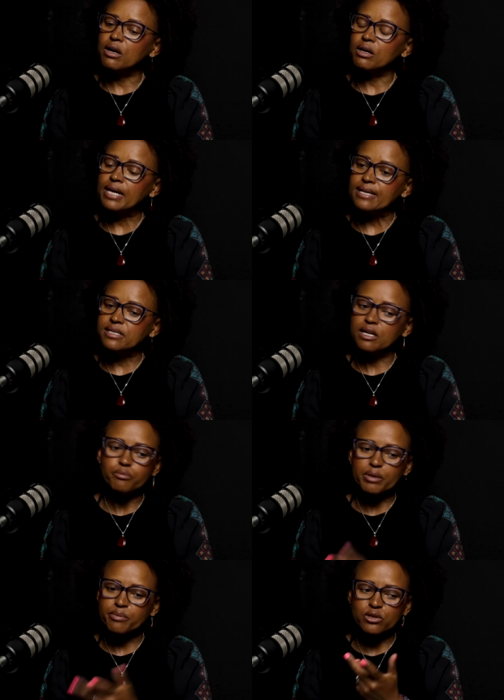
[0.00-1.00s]
uh,
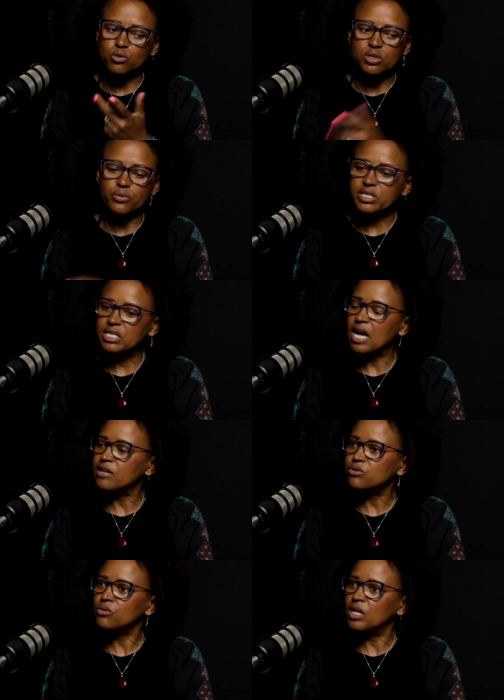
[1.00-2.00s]
KZN. But my daughter was in
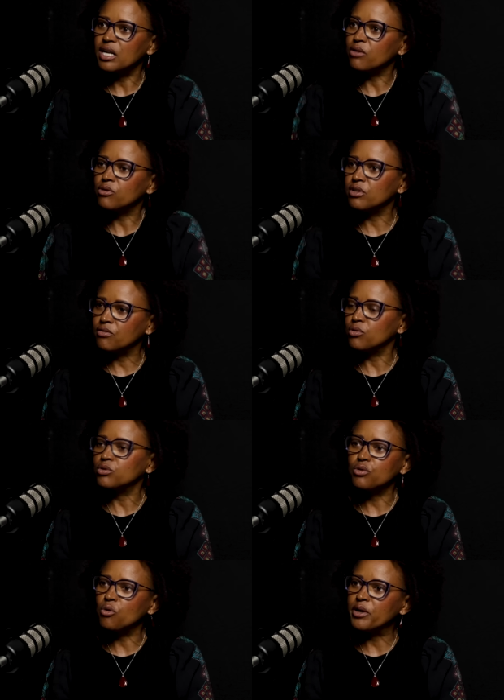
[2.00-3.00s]
high school and I couldn't
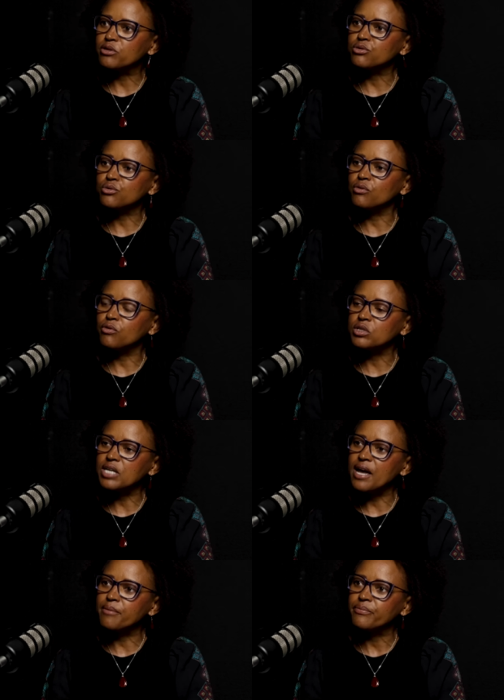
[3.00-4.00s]
afford to go back to school full
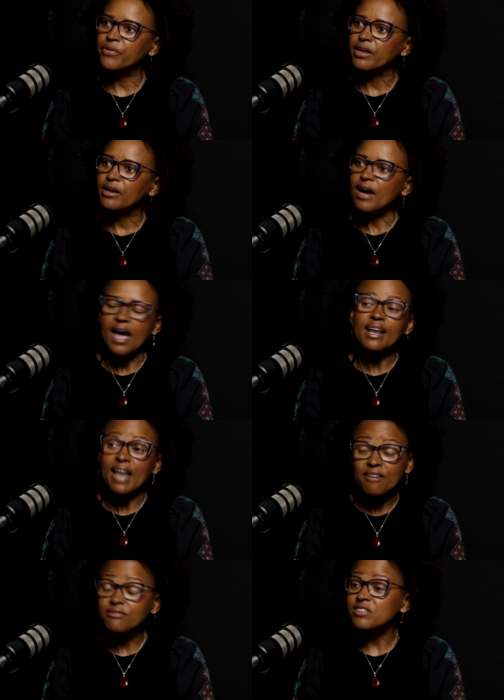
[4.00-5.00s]
time. I
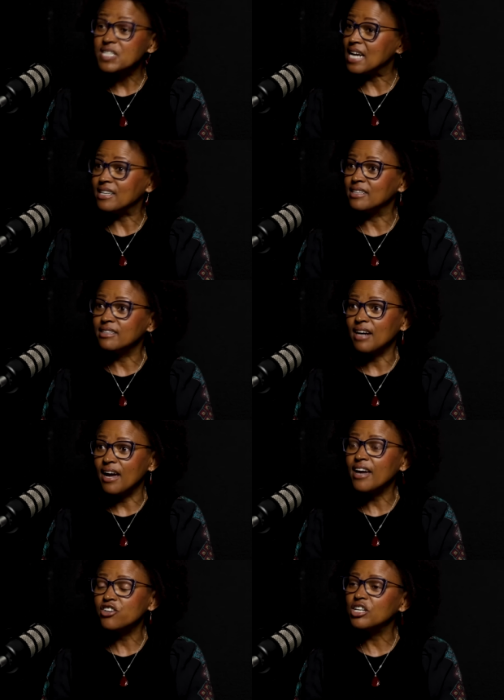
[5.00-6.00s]
love studying.
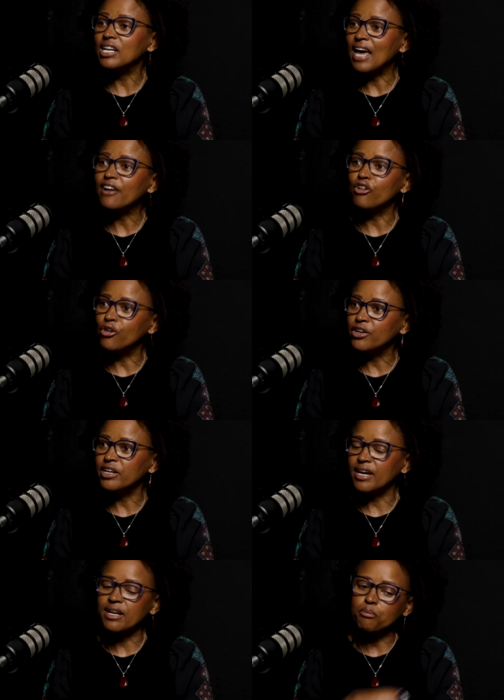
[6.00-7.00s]
I mm. actually like
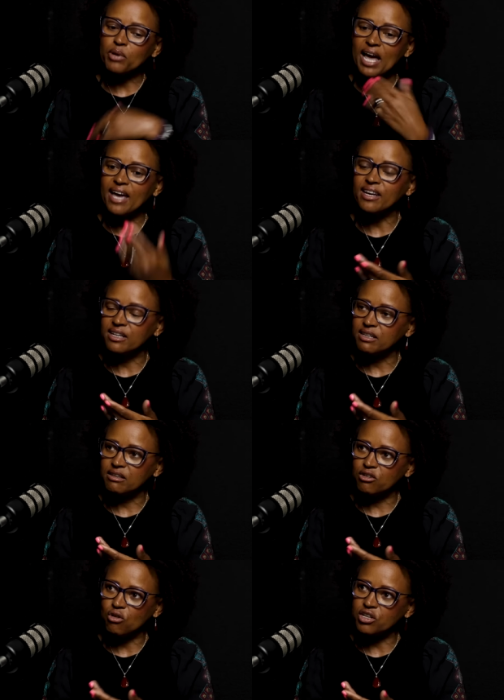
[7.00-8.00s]
learning and applying
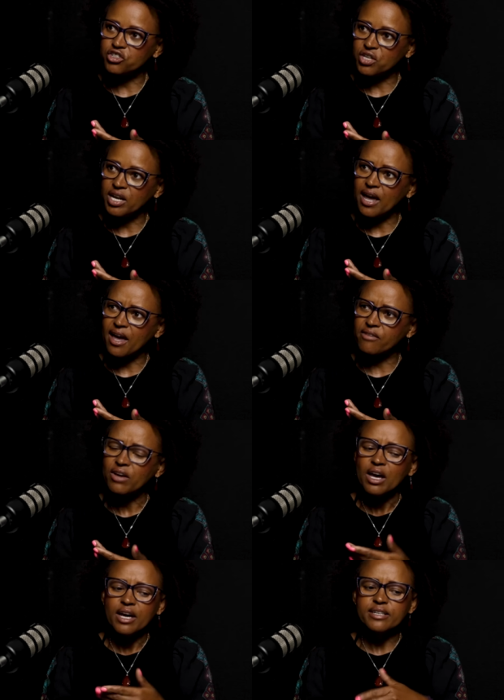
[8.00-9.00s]
the knowledge that I have.
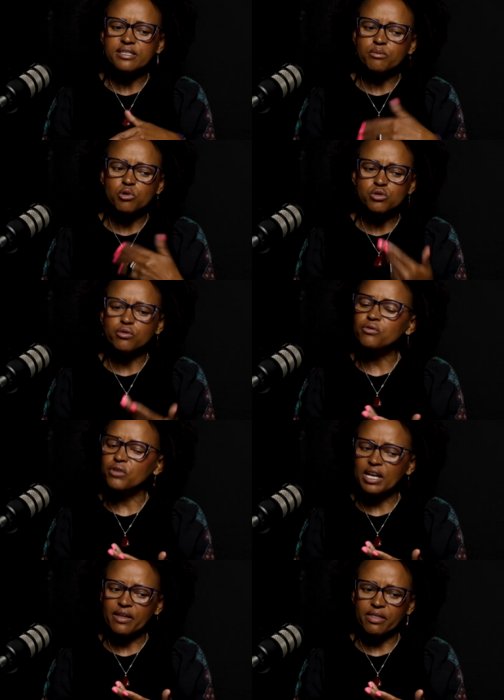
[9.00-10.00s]
Mm. It's the most
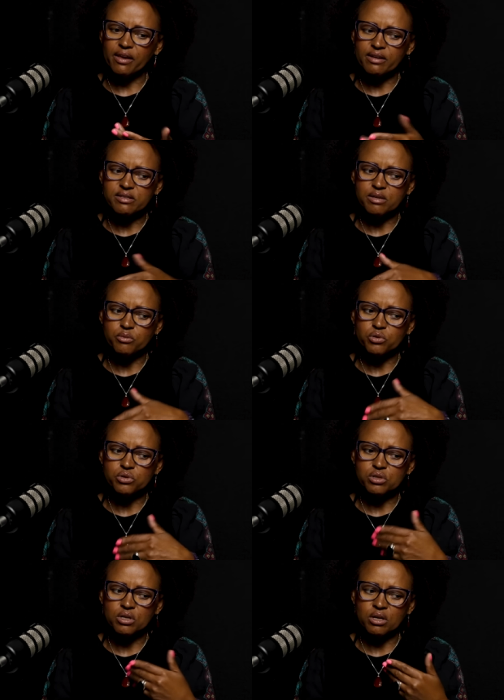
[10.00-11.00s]
fulfilling thing. It's the
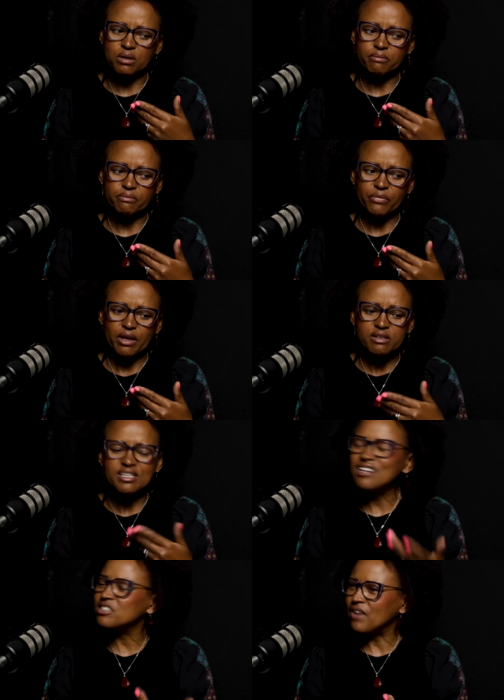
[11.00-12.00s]
most um,
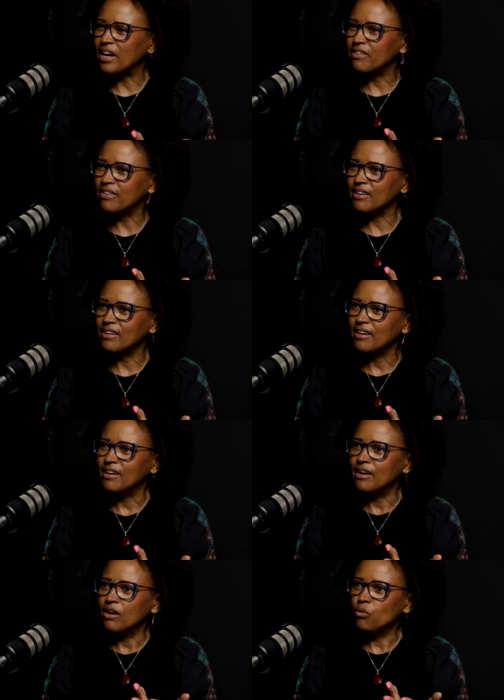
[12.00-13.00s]
satisfying thing.
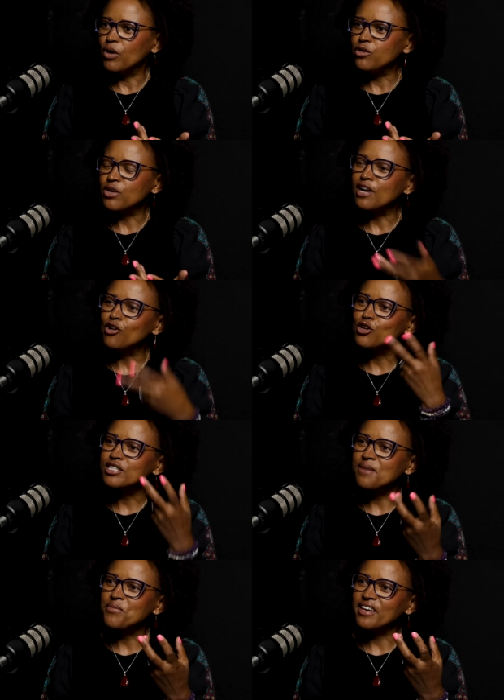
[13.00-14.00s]
Yeah. When you can
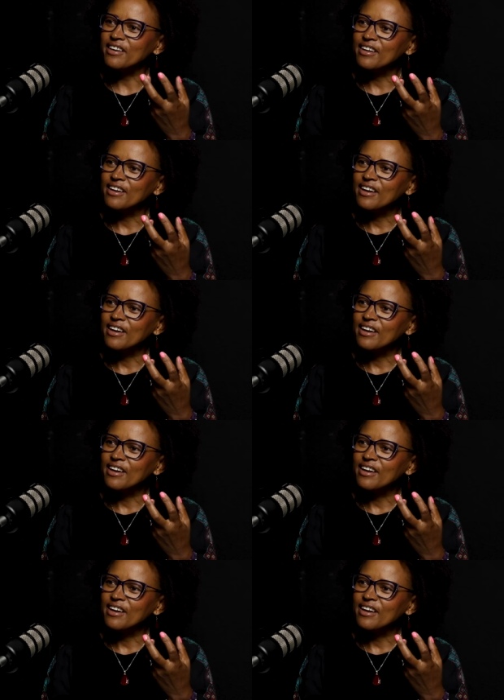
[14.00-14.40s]
learn something